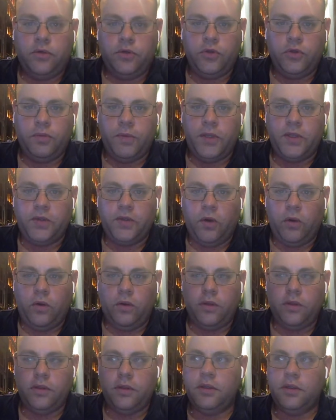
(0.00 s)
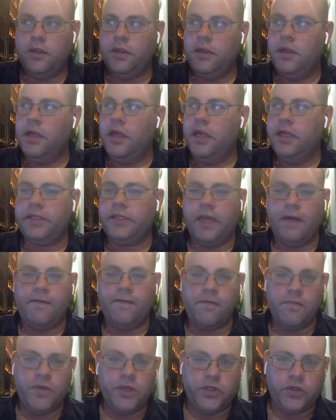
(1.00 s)
truth be told, aside
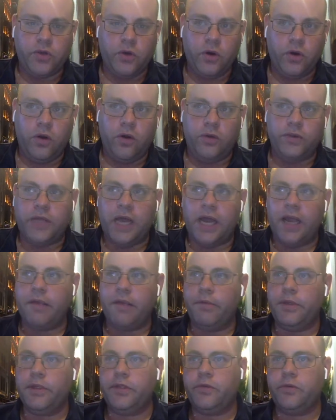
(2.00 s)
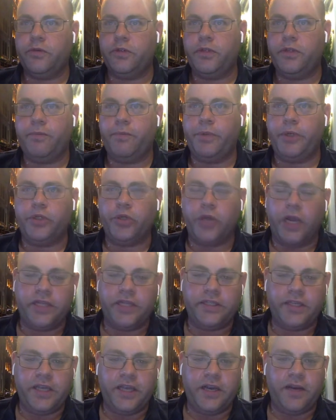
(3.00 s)
from historical documents which have been
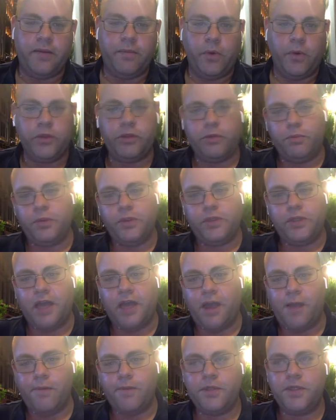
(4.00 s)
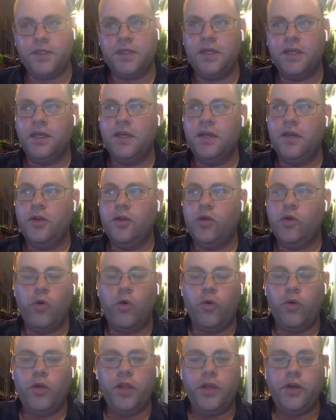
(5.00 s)
translated multiple times, no
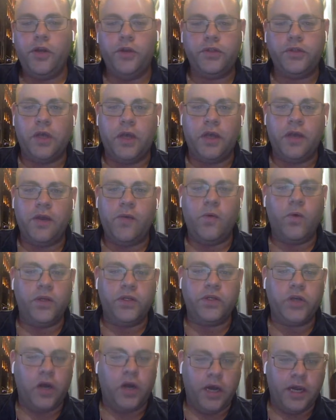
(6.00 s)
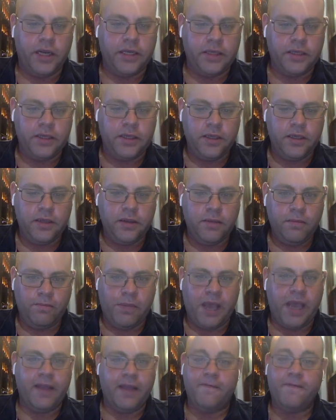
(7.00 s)
one really knows how anyone talked
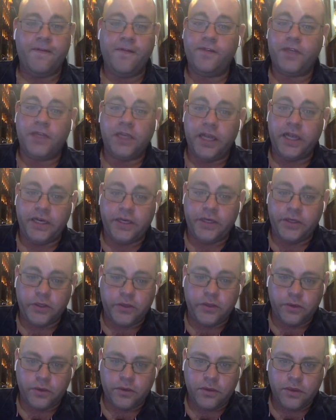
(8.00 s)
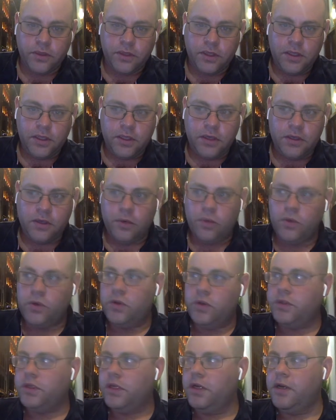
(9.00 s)
back in 1592. No one
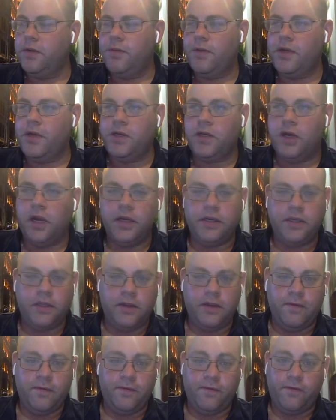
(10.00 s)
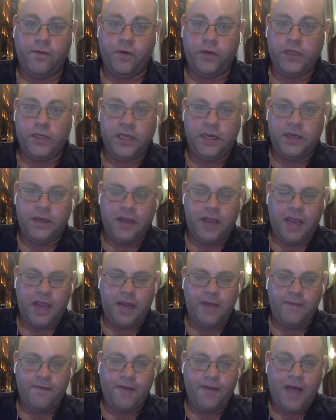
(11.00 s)
knows how anybody talked in
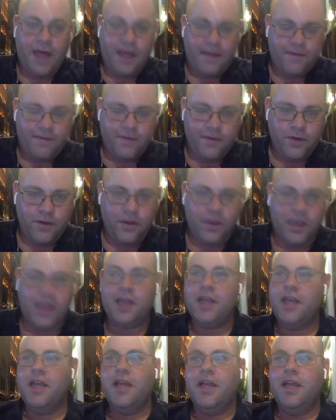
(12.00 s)
1485, okay?